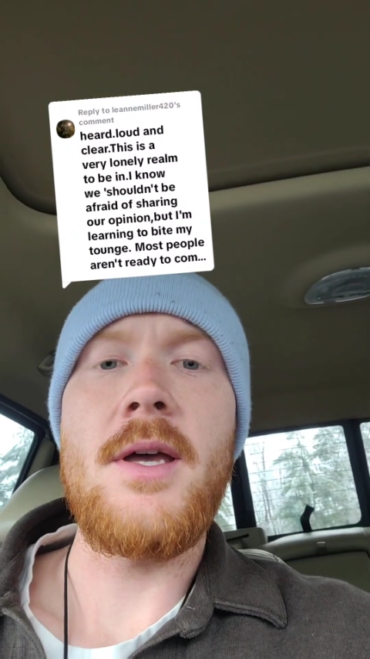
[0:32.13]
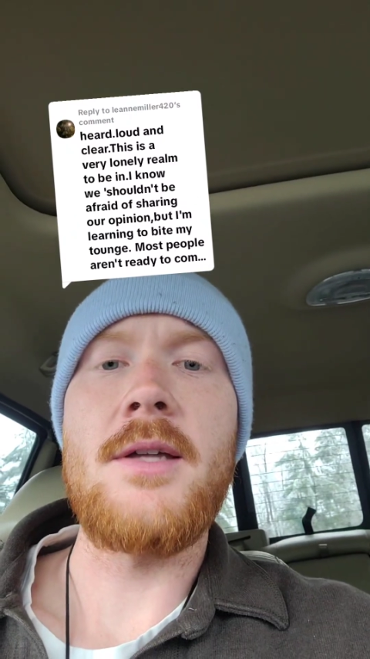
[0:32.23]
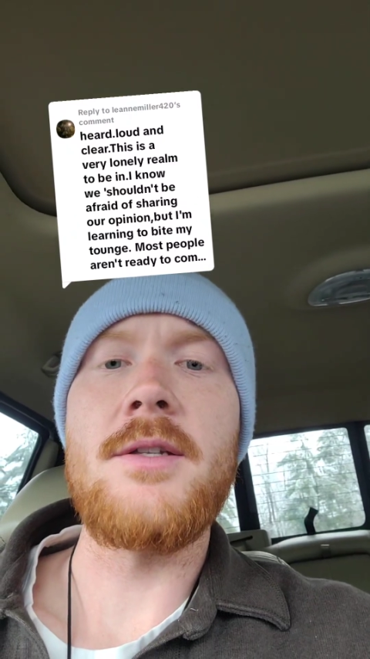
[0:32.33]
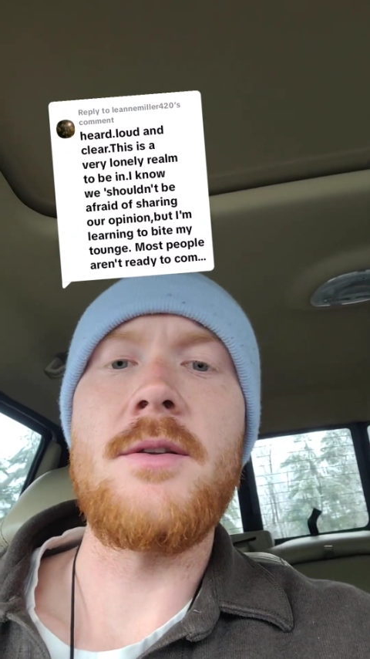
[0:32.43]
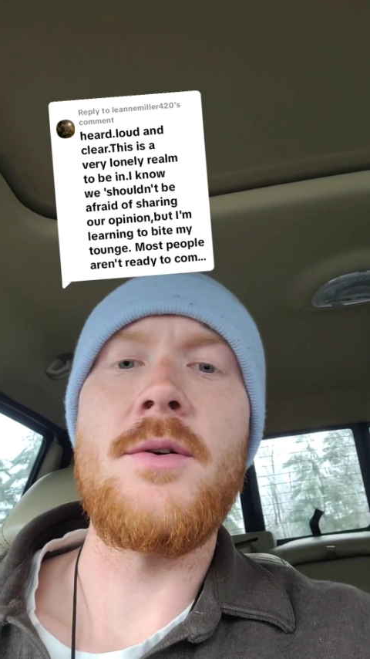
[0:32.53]

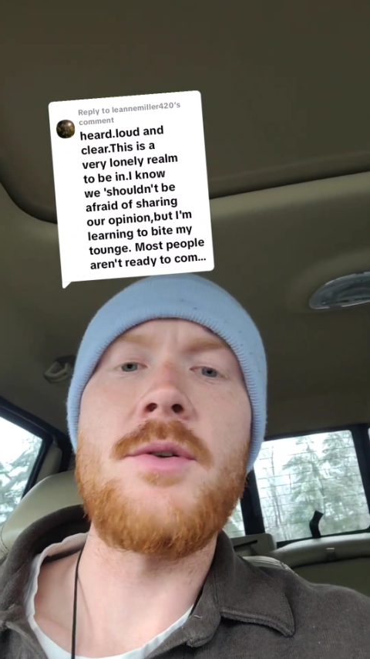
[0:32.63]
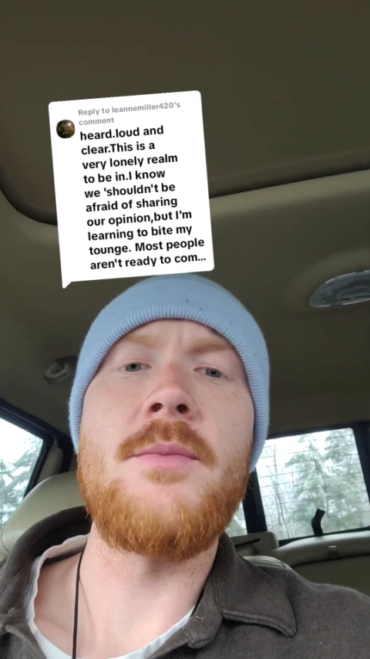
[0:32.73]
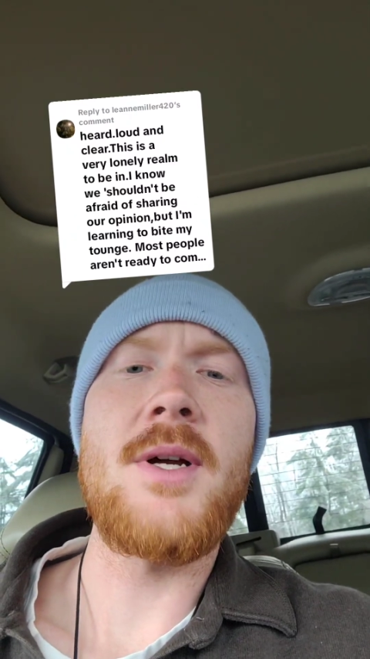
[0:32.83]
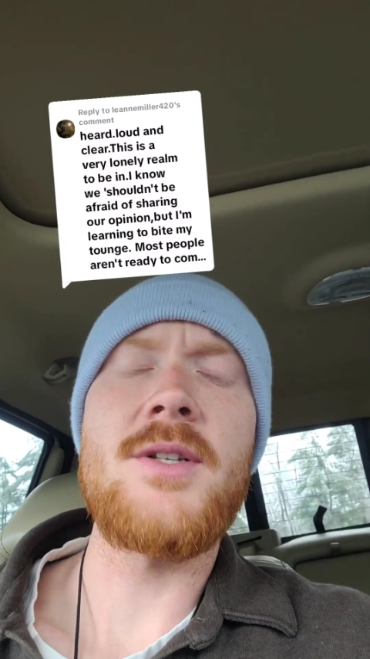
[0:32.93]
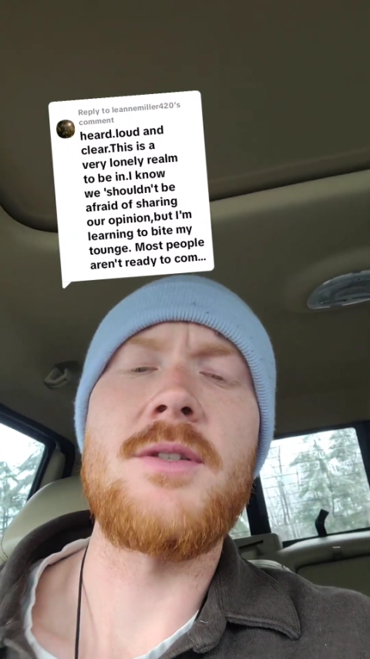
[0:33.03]
And you know,
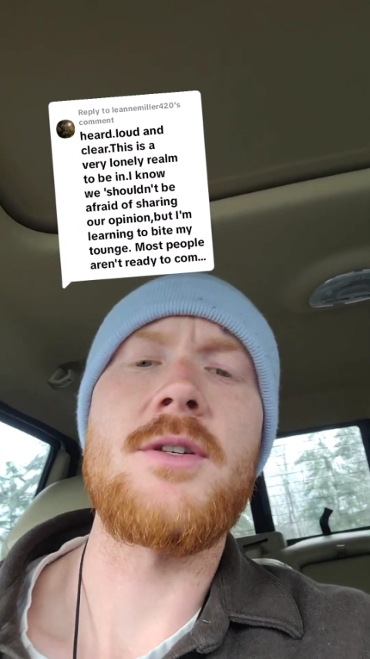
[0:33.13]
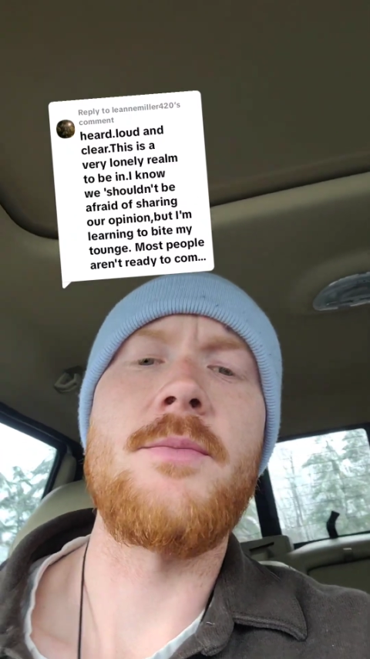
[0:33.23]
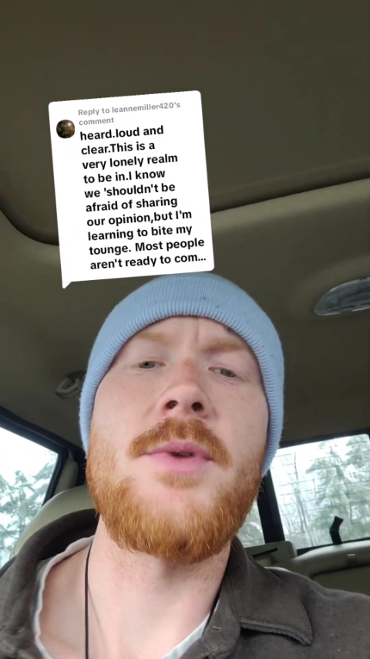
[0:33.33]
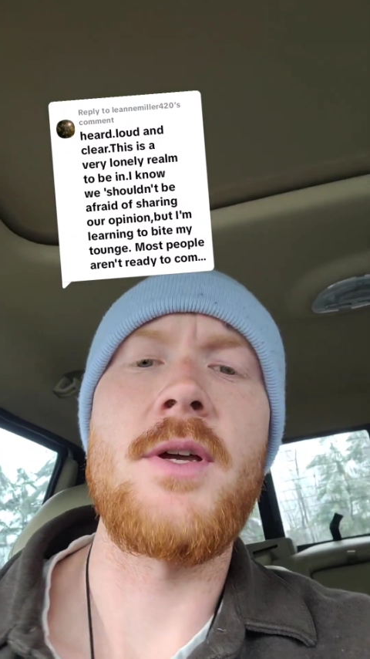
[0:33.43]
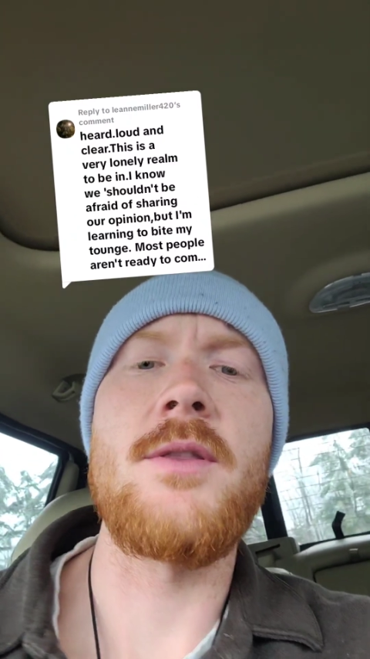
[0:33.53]
you mentioned
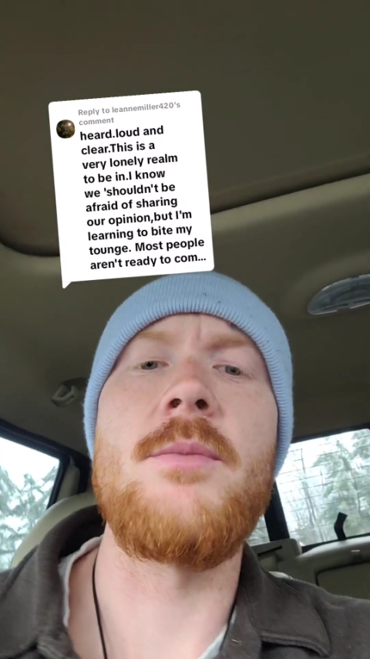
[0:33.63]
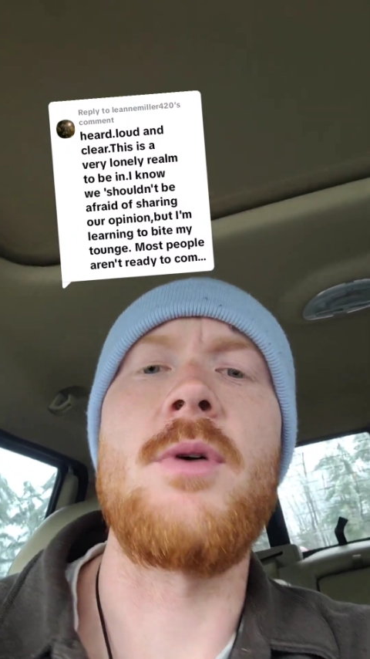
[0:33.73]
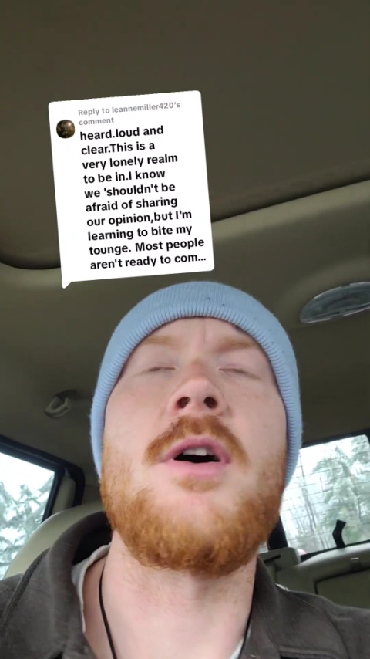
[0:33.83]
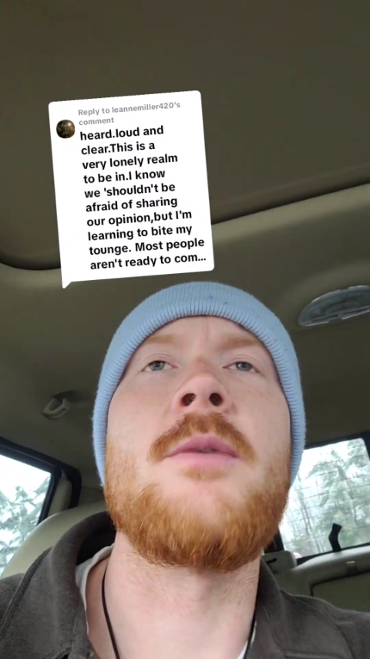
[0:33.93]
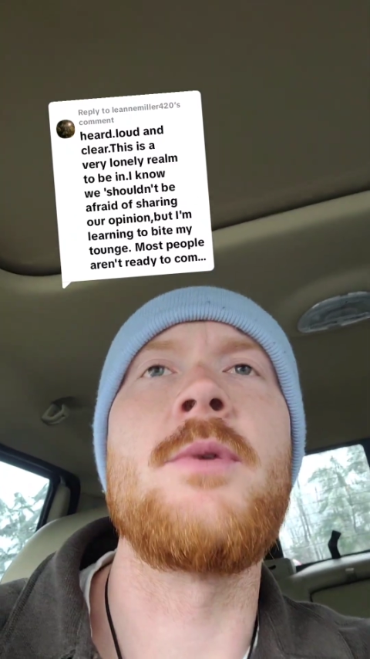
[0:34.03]
something at the
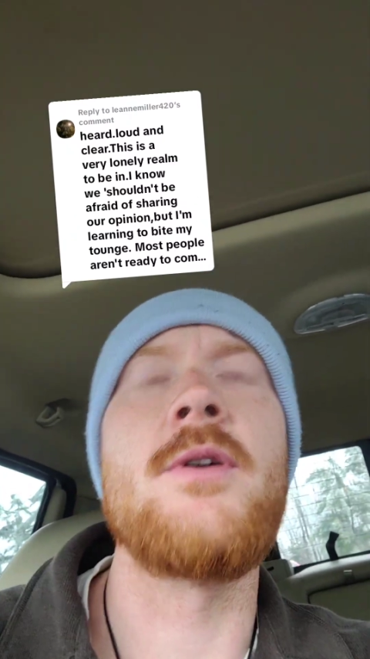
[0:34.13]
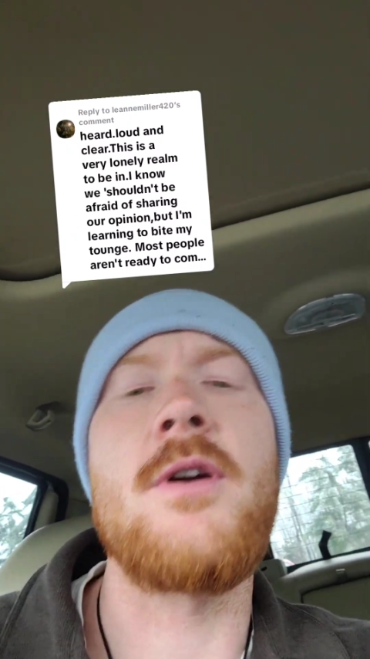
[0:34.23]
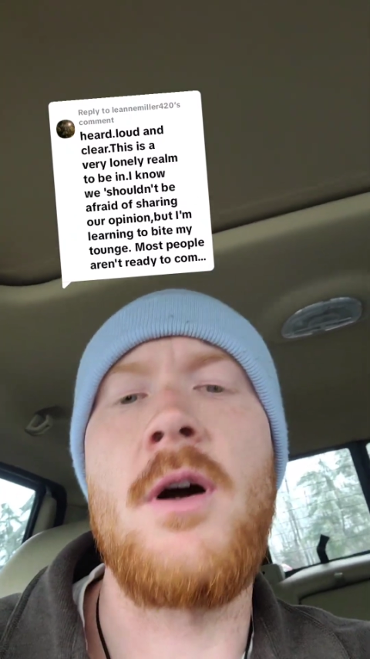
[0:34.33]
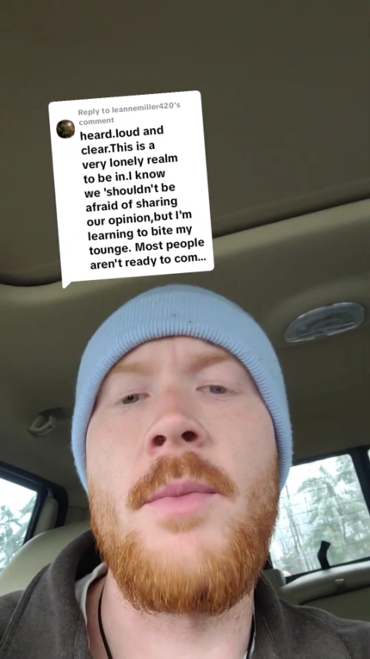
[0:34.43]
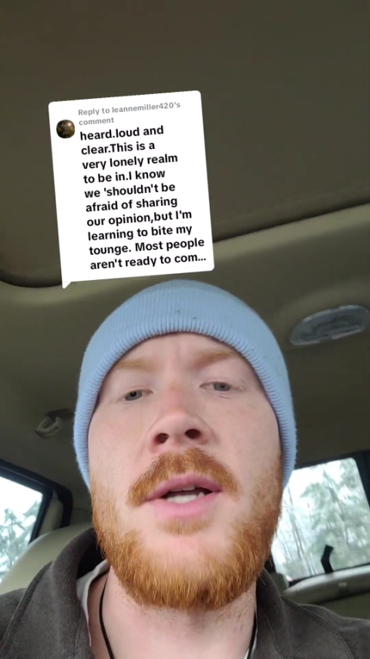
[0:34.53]
bottom of your
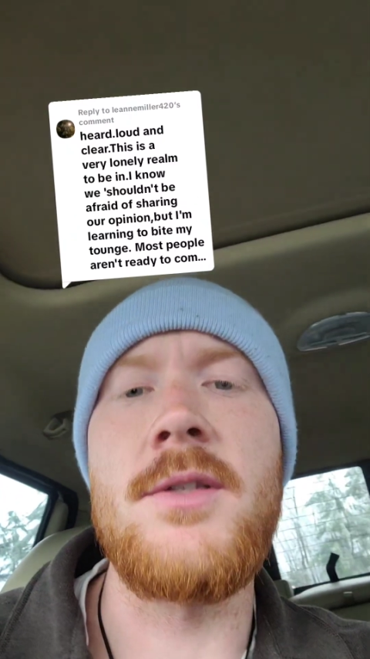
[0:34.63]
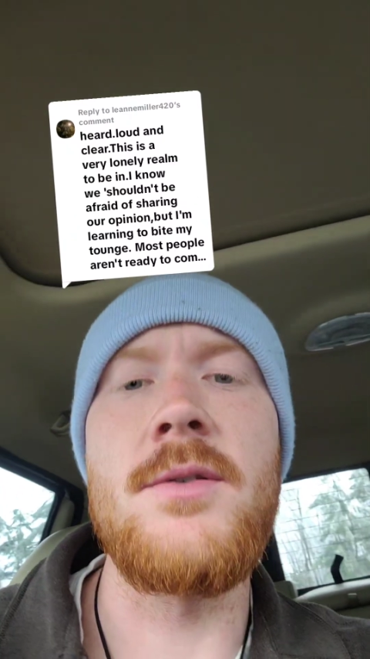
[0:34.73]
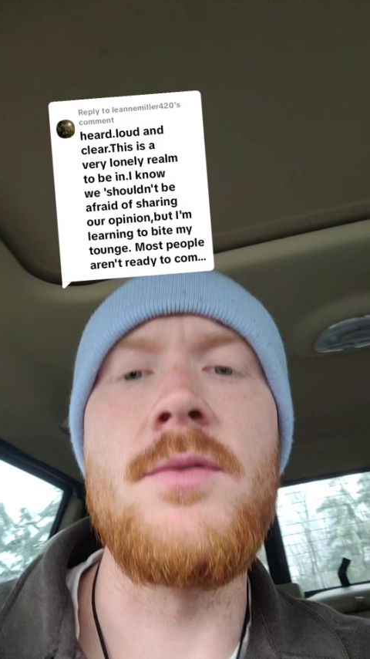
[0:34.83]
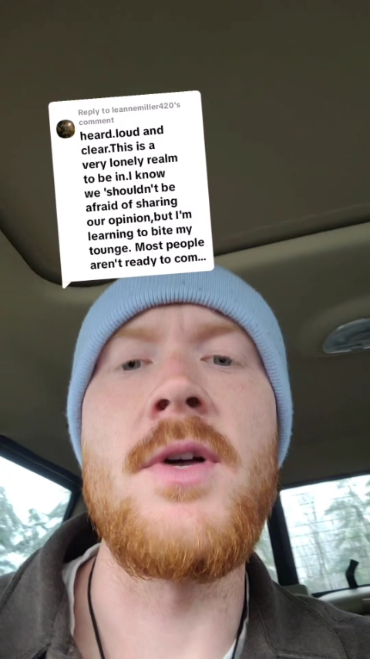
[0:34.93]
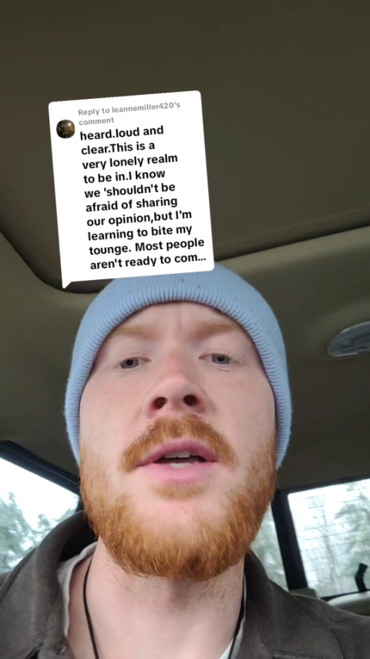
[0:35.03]
comment too,